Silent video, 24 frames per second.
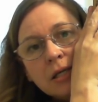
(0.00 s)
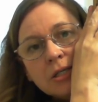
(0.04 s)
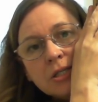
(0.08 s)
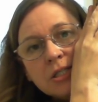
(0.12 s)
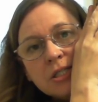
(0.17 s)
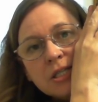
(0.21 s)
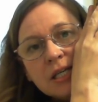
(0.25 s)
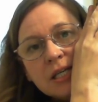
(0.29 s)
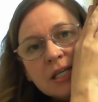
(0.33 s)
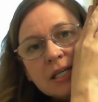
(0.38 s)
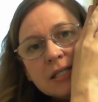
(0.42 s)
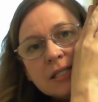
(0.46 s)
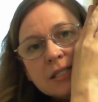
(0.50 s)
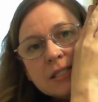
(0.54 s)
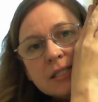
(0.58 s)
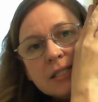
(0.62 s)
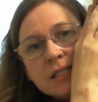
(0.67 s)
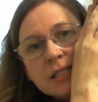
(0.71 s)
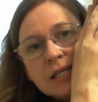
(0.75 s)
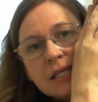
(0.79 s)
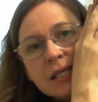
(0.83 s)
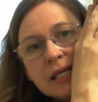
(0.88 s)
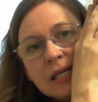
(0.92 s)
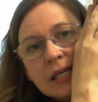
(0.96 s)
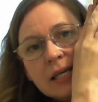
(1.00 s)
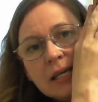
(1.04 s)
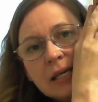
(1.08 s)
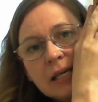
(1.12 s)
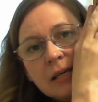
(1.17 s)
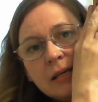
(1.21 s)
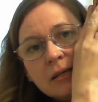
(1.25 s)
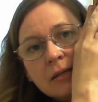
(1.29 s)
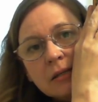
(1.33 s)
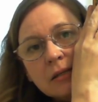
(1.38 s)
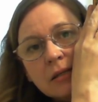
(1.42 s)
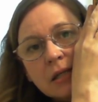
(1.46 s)
She can
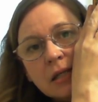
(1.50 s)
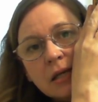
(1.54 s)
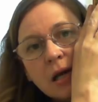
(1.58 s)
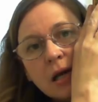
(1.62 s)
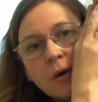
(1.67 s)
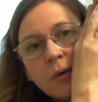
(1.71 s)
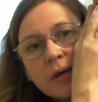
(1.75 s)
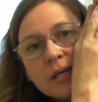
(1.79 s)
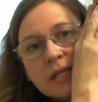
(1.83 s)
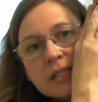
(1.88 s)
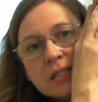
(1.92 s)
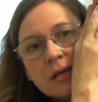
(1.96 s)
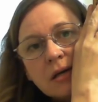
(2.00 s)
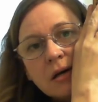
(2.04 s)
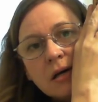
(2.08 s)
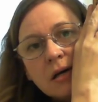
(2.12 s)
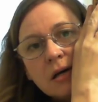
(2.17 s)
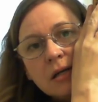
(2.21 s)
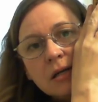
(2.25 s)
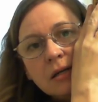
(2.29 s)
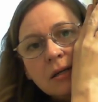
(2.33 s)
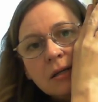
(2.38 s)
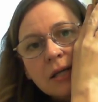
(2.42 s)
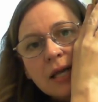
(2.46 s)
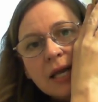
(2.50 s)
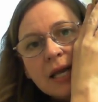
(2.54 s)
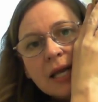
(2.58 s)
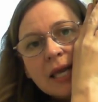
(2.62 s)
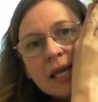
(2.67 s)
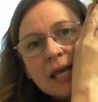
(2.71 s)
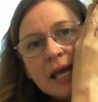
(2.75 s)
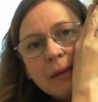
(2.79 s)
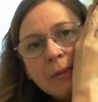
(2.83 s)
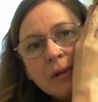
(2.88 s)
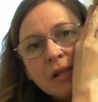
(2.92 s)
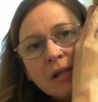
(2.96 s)
see the goings-on at
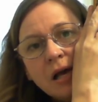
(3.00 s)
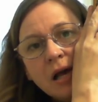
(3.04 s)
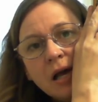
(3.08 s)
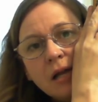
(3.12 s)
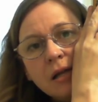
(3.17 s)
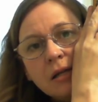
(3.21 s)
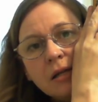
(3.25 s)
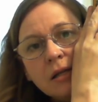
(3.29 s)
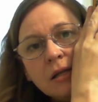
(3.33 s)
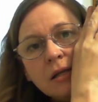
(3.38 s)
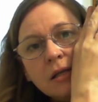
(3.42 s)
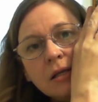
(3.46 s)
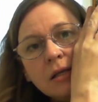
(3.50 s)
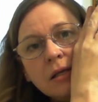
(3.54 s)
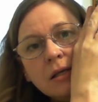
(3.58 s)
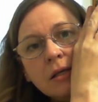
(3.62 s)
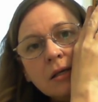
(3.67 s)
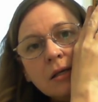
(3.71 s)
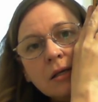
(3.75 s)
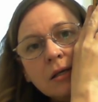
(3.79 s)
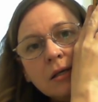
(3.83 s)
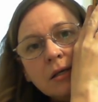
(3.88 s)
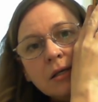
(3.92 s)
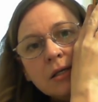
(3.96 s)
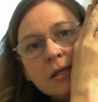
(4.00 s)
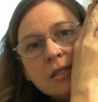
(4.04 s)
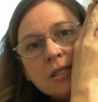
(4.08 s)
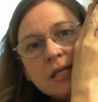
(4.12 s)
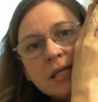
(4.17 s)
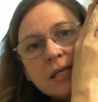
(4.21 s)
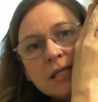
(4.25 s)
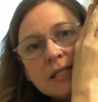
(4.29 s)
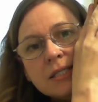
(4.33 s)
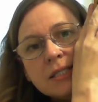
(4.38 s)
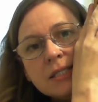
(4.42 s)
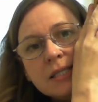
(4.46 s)
Camelot.
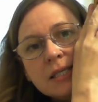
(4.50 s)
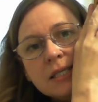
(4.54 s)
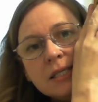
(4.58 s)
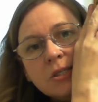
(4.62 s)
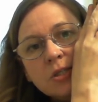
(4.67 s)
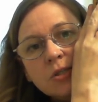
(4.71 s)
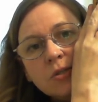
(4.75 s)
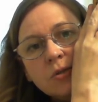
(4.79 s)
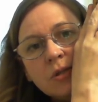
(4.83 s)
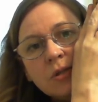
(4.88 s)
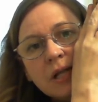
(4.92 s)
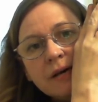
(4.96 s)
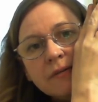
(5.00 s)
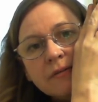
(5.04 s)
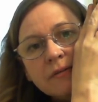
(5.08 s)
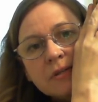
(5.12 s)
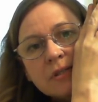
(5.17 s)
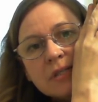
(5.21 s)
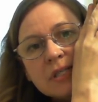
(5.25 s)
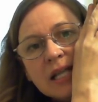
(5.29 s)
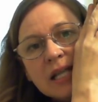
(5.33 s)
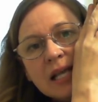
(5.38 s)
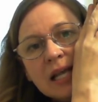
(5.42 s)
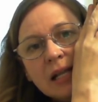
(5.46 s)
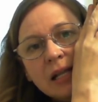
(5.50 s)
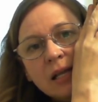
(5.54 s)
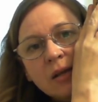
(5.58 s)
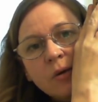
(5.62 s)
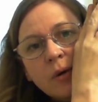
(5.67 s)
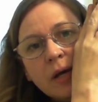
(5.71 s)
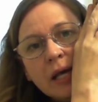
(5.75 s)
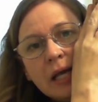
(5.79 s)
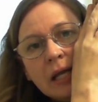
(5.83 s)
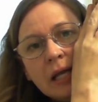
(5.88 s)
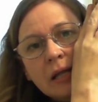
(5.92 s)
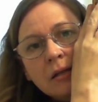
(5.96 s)
She can see two lovers lately
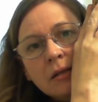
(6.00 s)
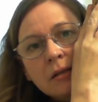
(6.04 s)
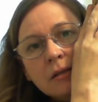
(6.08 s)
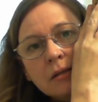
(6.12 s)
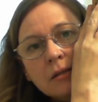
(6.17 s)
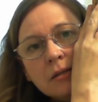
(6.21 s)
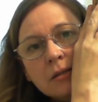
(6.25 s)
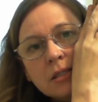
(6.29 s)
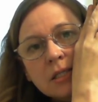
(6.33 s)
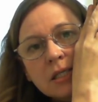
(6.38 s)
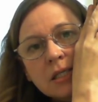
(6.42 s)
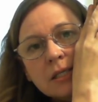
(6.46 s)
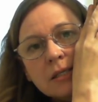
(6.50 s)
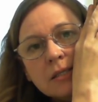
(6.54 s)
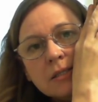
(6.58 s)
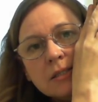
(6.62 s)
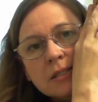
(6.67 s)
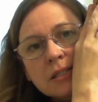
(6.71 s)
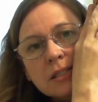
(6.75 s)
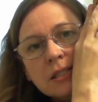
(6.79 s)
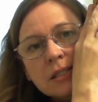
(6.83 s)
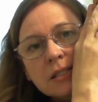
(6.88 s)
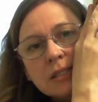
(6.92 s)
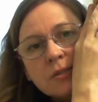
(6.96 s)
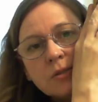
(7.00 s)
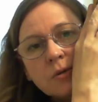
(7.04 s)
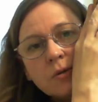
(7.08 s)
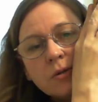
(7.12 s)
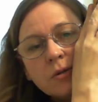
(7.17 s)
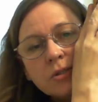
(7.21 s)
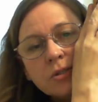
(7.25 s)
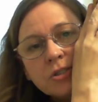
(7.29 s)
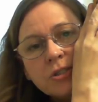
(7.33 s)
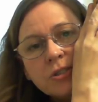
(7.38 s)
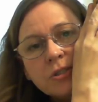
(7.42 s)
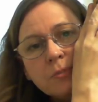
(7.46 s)
wed. She can see
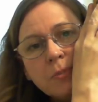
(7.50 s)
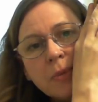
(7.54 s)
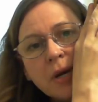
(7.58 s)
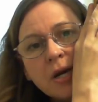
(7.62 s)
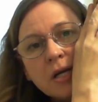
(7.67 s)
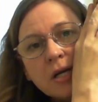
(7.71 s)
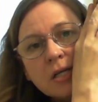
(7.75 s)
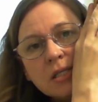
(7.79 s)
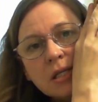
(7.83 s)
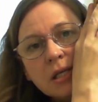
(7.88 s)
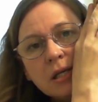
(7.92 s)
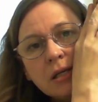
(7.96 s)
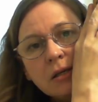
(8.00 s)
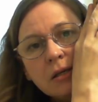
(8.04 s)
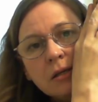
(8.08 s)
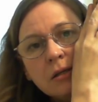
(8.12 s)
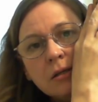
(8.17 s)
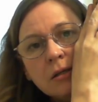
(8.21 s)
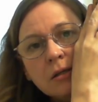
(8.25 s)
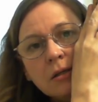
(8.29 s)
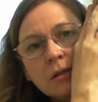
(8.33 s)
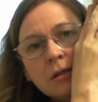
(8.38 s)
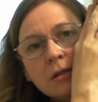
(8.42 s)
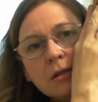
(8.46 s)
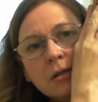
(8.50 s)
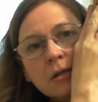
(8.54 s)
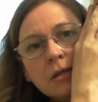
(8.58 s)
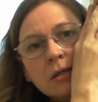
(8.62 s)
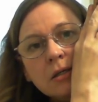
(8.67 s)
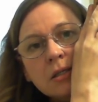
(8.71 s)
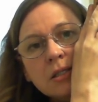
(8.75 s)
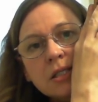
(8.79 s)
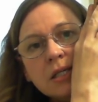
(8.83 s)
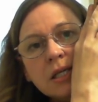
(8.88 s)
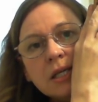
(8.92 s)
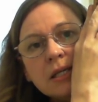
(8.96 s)
soldiers marching.
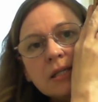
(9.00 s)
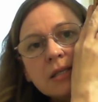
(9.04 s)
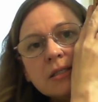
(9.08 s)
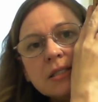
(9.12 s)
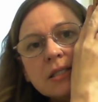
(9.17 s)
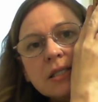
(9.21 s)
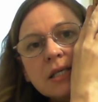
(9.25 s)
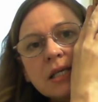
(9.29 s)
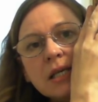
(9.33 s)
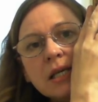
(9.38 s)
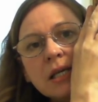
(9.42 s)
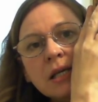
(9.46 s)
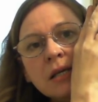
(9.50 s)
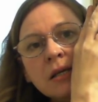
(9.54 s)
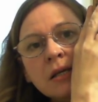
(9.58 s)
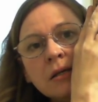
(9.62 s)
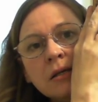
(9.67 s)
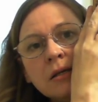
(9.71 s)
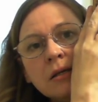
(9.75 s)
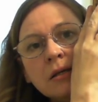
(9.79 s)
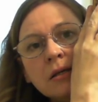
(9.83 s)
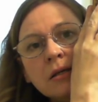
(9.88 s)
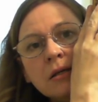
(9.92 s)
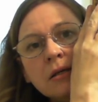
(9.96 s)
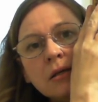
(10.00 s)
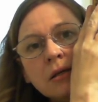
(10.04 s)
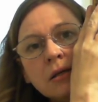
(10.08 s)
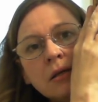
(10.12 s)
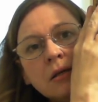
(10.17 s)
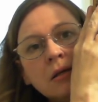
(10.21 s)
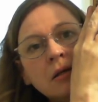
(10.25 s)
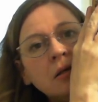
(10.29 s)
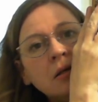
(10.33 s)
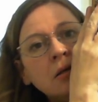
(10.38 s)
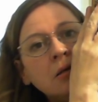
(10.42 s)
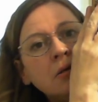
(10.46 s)
She can see
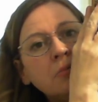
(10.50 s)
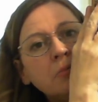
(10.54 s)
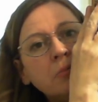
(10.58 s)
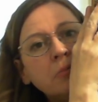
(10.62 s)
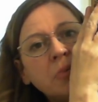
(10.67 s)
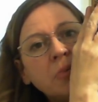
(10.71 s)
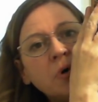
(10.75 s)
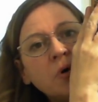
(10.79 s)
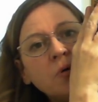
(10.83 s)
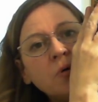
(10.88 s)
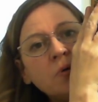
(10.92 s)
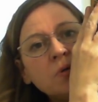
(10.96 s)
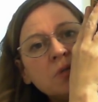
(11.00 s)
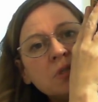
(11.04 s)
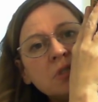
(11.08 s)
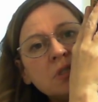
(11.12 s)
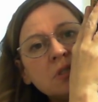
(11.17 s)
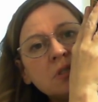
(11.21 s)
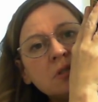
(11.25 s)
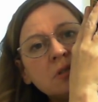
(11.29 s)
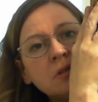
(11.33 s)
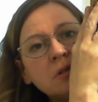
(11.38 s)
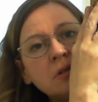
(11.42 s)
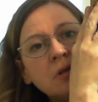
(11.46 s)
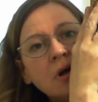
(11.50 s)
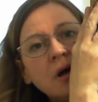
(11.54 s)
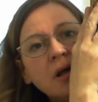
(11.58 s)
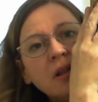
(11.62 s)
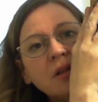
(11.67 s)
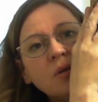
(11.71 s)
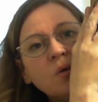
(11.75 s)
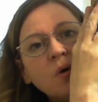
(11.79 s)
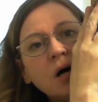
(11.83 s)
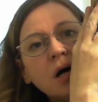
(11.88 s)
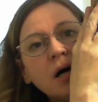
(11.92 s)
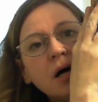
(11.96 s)
boats
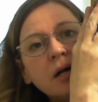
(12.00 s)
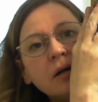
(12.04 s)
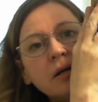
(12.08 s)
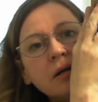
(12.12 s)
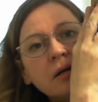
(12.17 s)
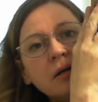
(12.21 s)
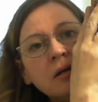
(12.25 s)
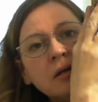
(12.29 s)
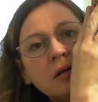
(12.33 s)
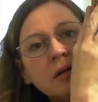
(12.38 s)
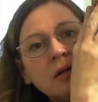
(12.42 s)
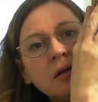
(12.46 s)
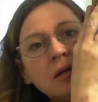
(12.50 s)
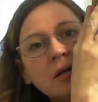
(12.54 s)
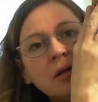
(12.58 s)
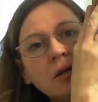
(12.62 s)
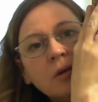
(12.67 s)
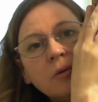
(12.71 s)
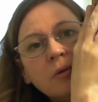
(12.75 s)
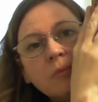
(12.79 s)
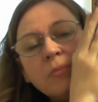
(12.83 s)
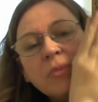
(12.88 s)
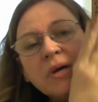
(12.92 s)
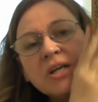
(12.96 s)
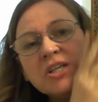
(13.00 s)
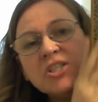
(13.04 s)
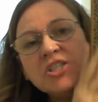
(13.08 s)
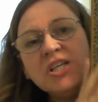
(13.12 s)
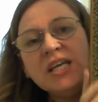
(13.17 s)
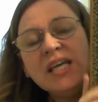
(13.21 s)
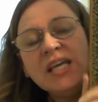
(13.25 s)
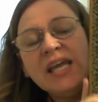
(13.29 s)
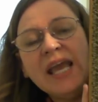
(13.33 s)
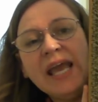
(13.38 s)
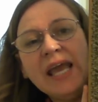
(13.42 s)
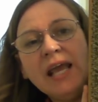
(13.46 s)
on the water, but
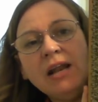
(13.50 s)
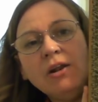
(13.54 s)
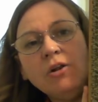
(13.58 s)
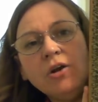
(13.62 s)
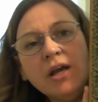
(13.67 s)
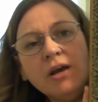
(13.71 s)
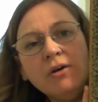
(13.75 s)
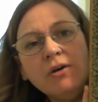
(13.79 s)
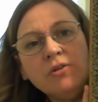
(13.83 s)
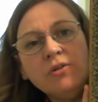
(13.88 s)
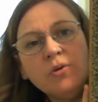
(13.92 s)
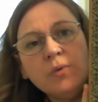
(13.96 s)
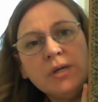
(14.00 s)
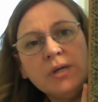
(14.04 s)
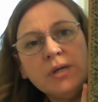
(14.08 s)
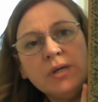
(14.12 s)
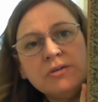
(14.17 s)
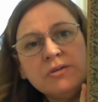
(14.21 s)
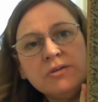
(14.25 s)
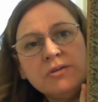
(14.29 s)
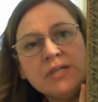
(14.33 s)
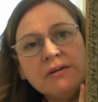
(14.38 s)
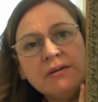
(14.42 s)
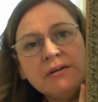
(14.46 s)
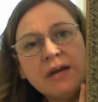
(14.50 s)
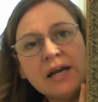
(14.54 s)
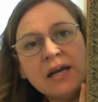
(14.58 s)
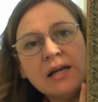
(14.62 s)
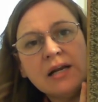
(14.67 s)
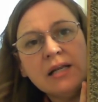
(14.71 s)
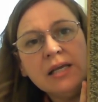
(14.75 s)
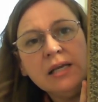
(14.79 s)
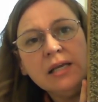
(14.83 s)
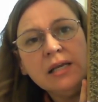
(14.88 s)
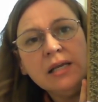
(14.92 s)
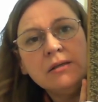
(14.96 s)
she can't look out the window
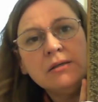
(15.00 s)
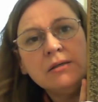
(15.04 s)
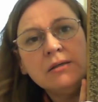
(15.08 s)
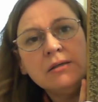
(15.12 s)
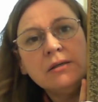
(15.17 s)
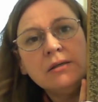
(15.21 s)
directly.